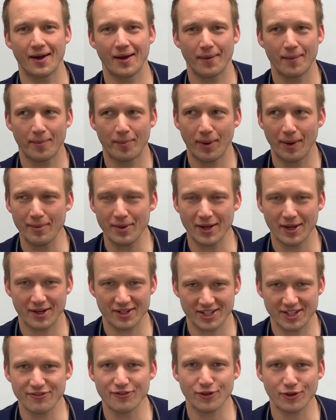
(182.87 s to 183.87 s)
Probably a
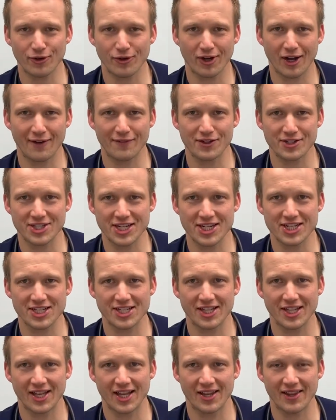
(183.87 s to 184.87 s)
difficult
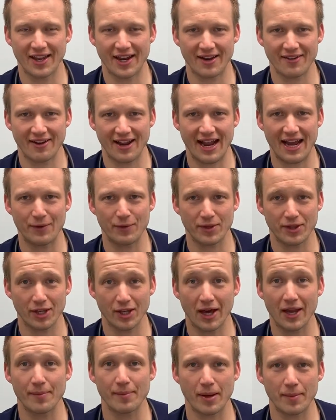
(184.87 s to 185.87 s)
conversation that I've had with a
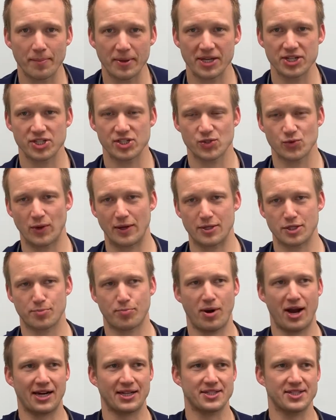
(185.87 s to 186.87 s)
lot of my patients when I was
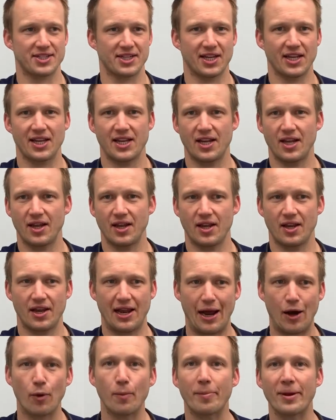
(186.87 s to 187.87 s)
practicing in an
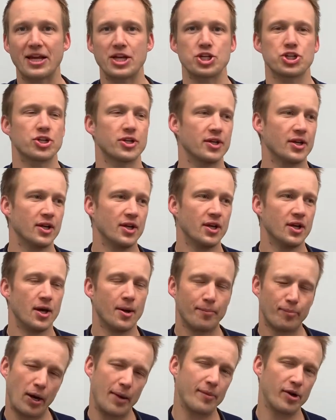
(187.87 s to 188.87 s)
outpatient
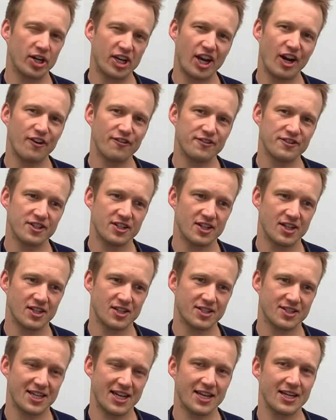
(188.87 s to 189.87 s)
primary care
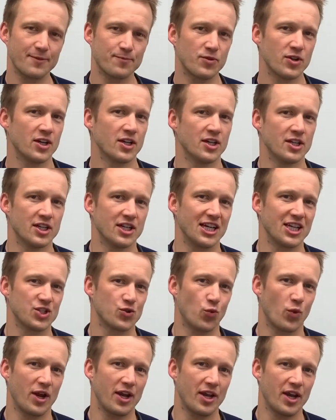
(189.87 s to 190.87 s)
setting is
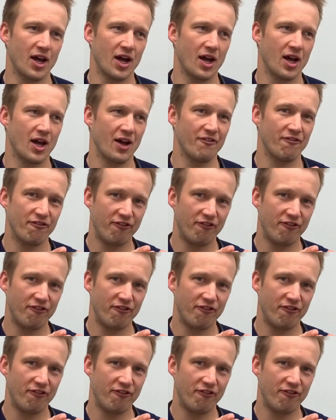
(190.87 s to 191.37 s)
when an